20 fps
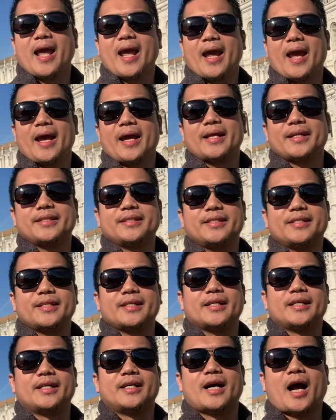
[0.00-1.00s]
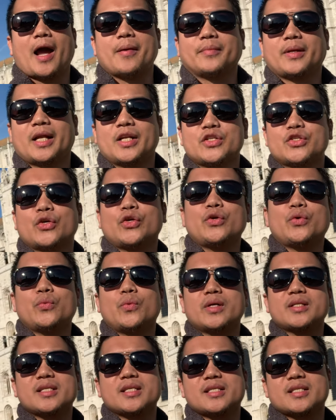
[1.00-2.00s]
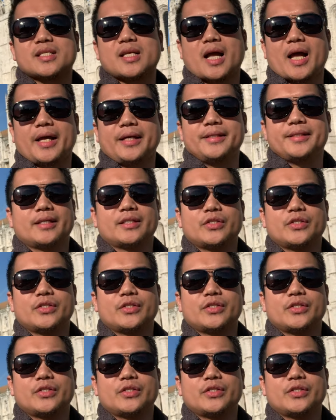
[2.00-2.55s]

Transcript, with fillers: and uh, I'm gonna show you what's inside.